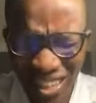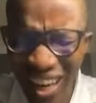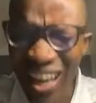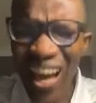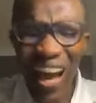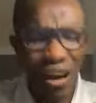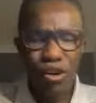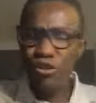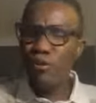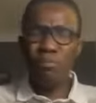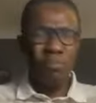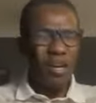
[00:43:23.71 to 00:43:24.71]
I want
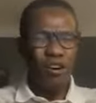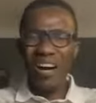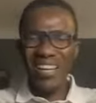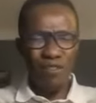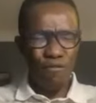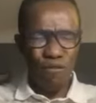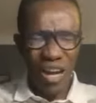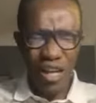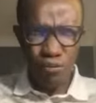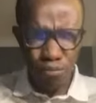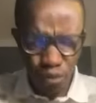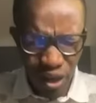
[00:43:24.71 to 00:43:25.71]
to pray over the flash
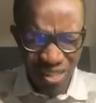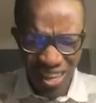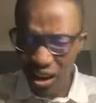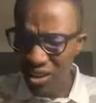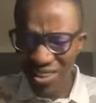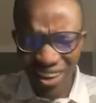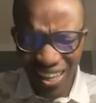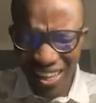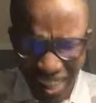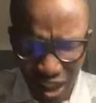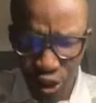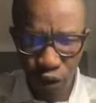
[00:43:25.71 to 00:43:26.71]
points around our
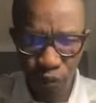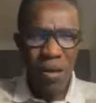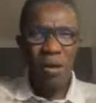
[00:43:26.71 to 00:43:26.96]
nation.